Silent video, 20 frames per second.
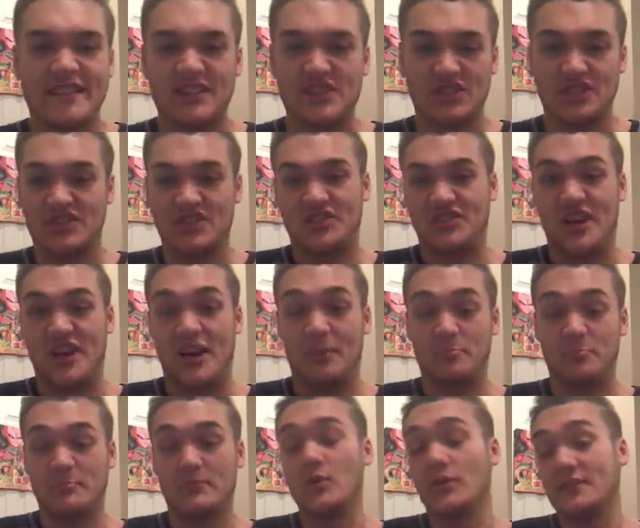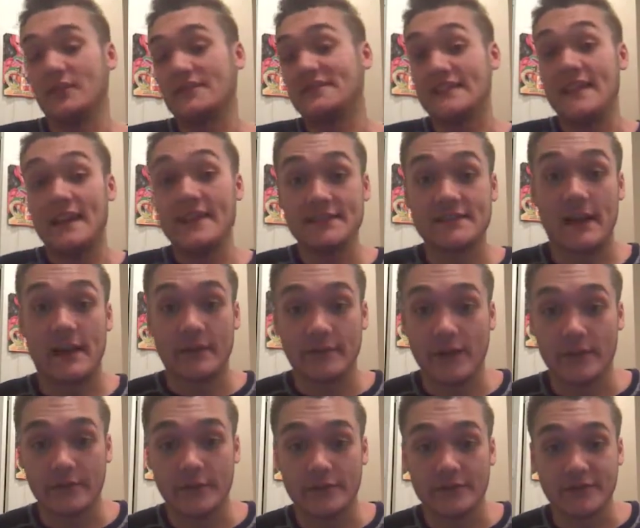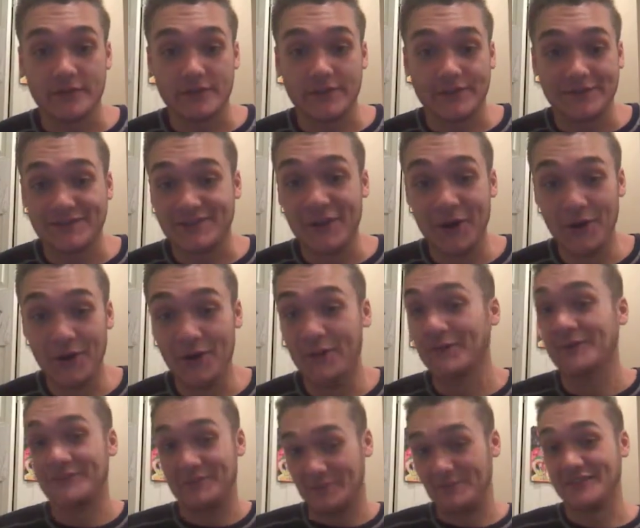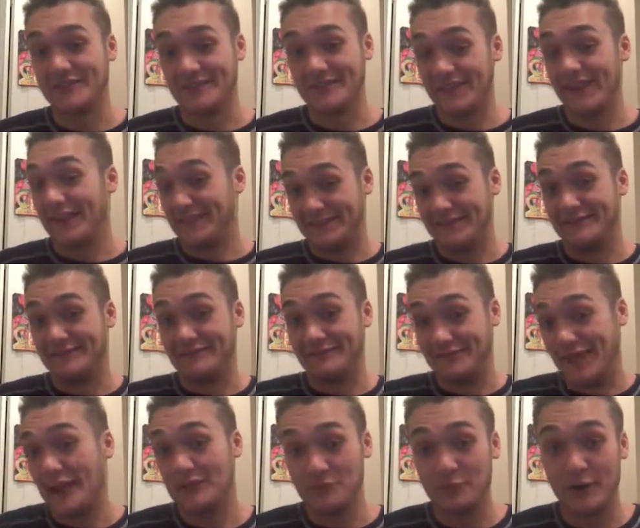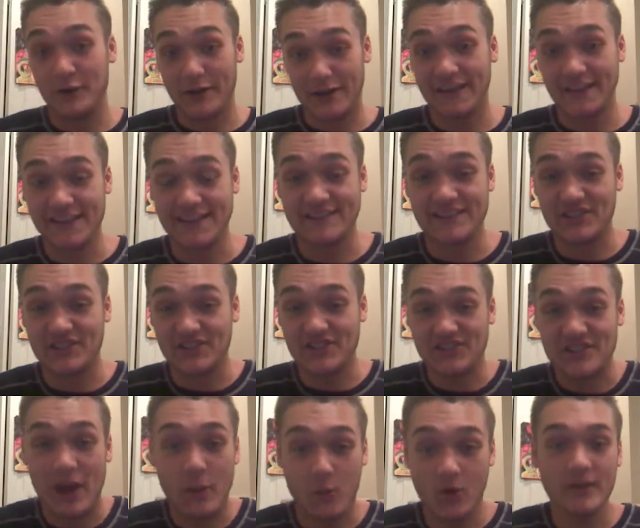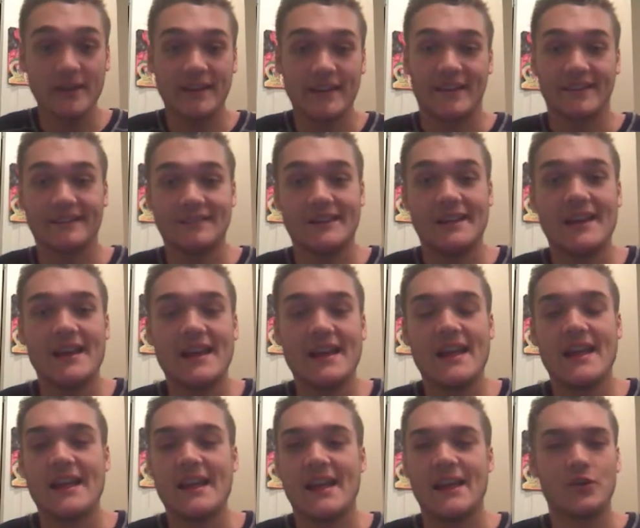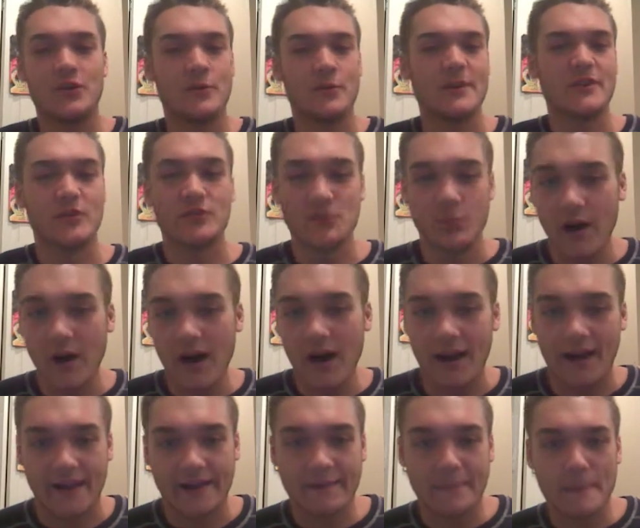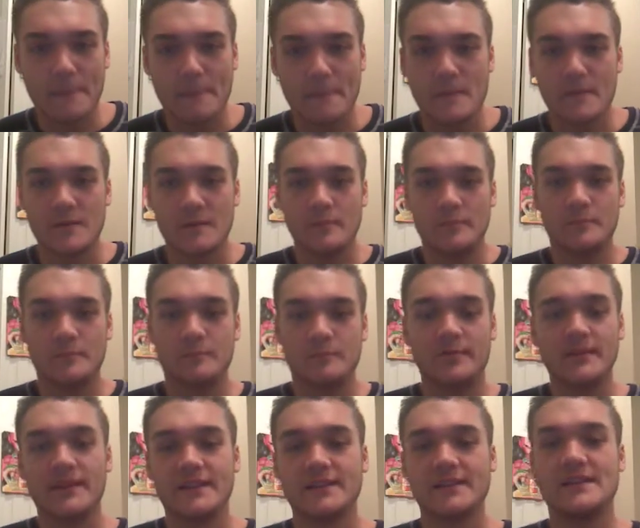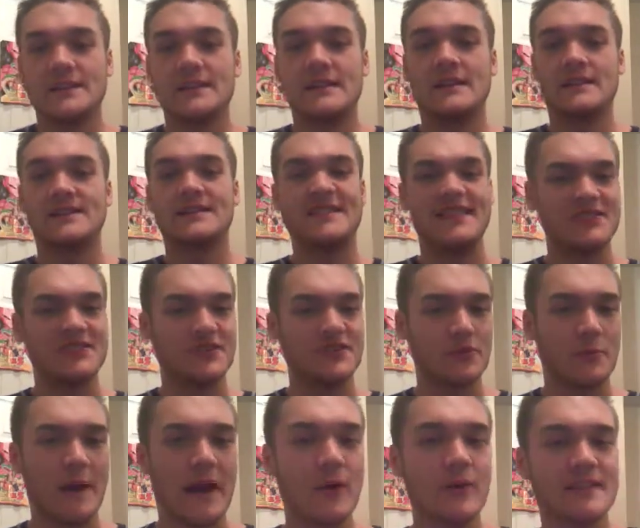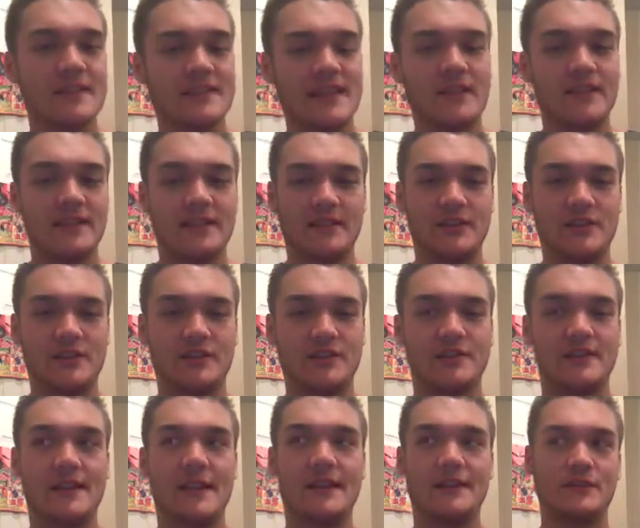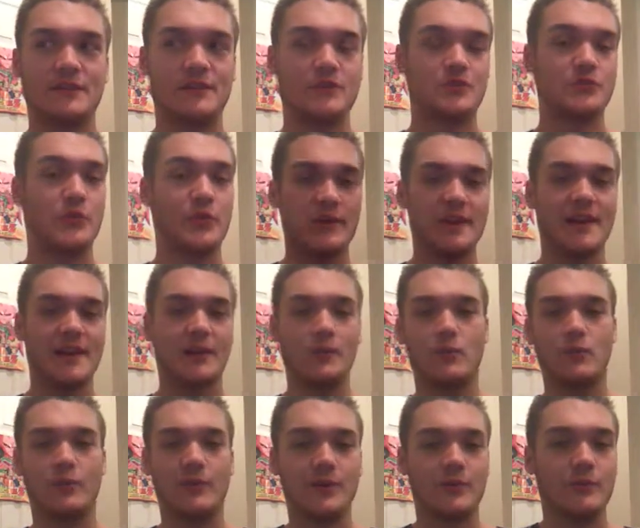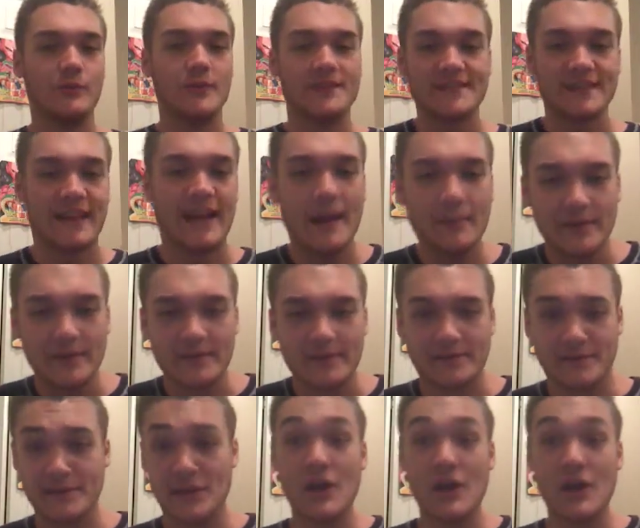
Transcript: It just stopped. Well, it's it is not not functioning. So, so let me just, it, that's what it is. It's just not working, and nobody knows why. But since all the power's out, like it, you think, well, what's going to happen?